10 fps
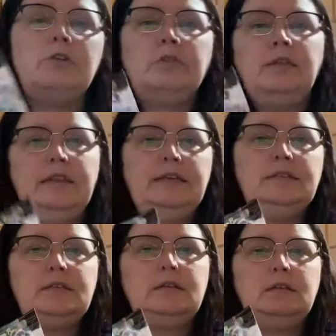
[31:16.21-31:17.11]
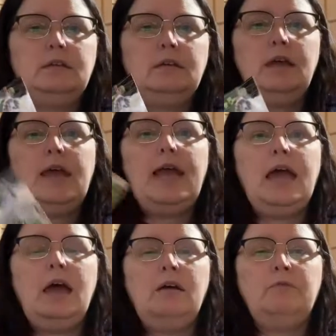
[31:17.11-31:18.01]
on the list
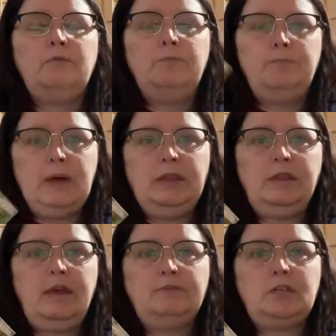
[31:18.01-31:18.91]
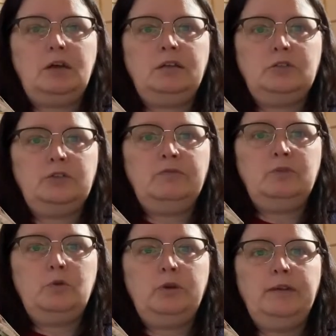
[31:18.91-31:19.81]
by the Livestock
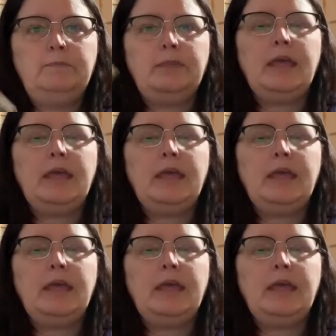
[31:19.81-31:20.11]
Conservatory.